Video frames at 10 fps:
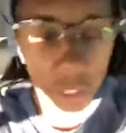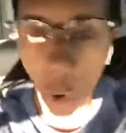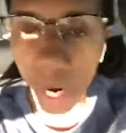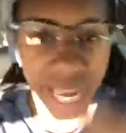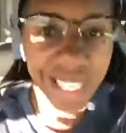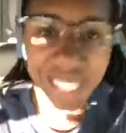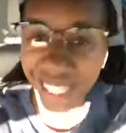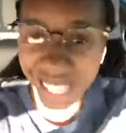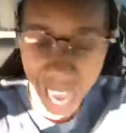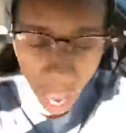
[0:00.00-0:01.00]
Go ahead and get
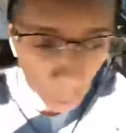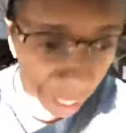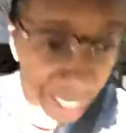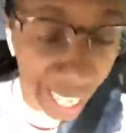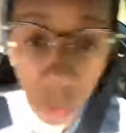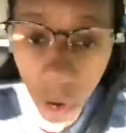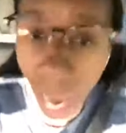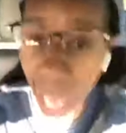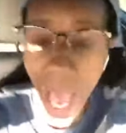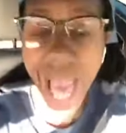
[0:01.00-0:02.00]
it now because I
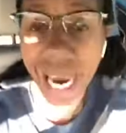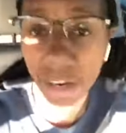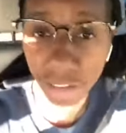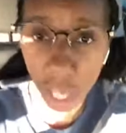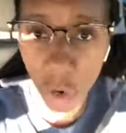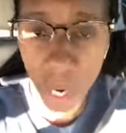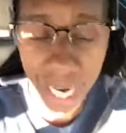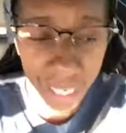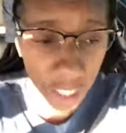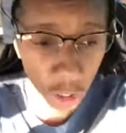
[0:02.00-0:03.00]
got to flow and
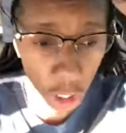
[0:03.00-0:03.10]
I need you